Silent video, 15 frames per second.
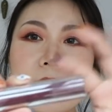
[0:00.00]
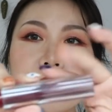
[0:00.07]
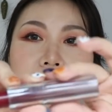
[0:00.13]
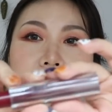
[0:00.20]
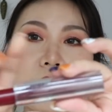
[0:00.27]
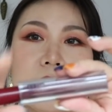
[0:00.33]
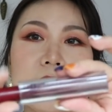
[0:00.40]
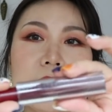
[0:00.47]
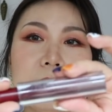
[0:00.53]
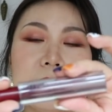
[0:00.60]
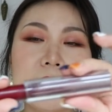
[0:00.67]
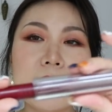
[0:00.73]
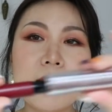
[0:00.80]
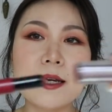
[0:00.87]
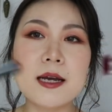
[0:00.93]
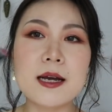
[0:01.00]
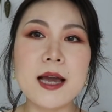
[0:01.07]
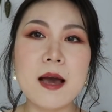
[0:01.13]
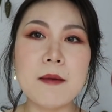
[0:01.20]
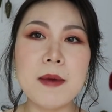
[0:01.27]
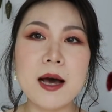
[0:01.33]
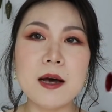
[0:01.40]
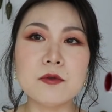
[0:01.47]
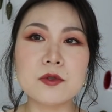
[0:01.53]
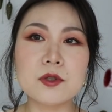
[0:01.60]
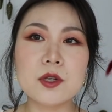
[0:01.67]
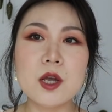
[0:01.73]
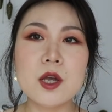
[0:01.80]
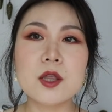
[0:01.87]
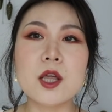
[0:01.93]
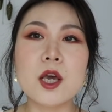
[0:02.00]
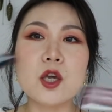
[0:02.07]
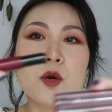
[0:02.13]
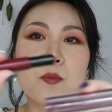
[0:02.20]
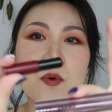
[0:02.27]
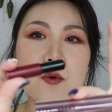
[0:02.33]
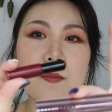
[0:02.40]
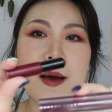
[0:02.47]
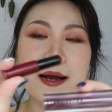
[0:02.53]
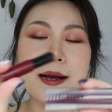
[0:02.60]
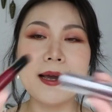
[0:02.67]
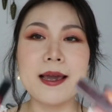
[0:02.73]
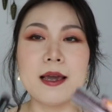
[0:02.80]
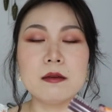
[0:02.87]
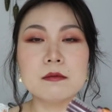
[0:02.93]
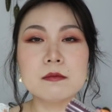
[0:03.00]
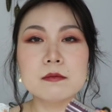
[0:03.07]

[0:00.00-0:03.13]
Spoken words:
then your lipstick come out, then you put back in.